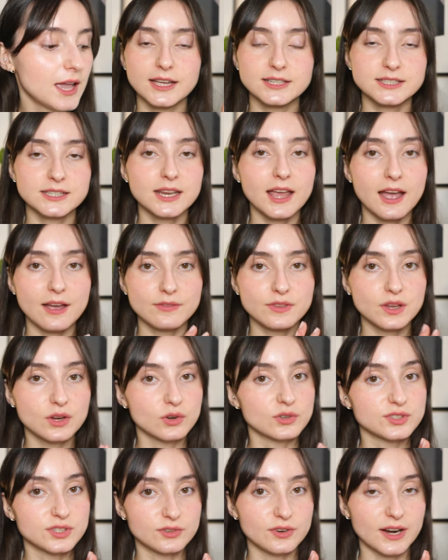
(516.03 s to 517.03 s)
I did have the
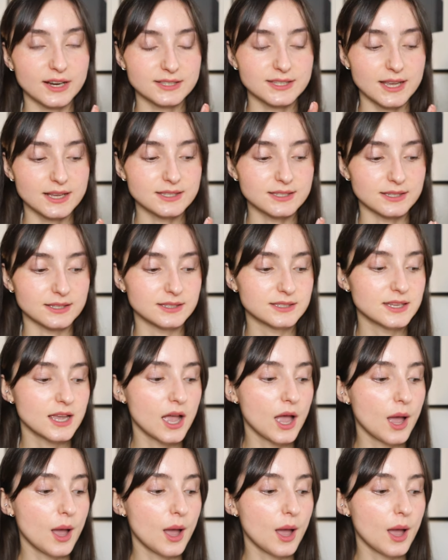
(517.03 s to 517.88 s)
CosRx essence,